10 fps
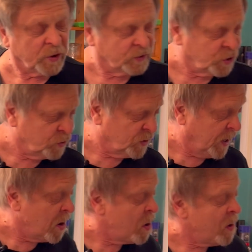So it's
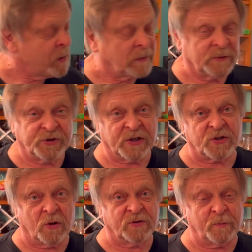usually 6
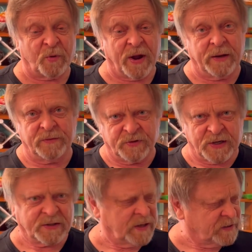loaves of bread,
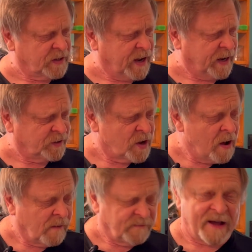6 dozen eggs,
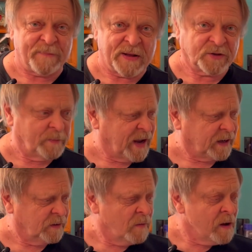5 pounds of
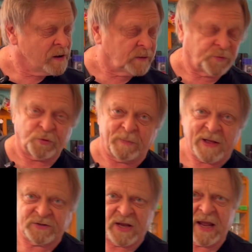bacon, 3 pounds of